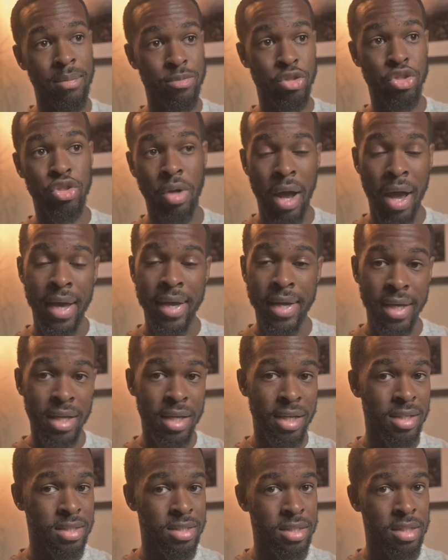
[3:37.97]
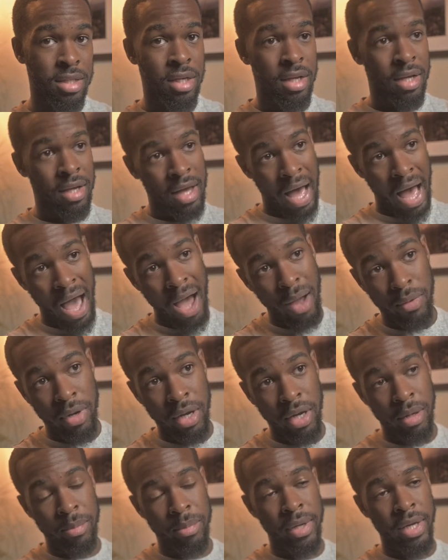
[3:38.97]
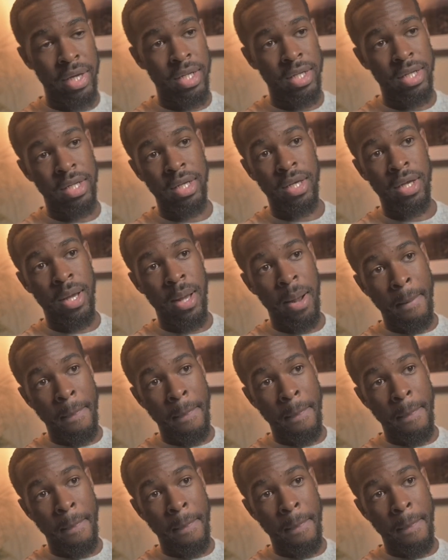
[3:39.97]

try it. I recommend it.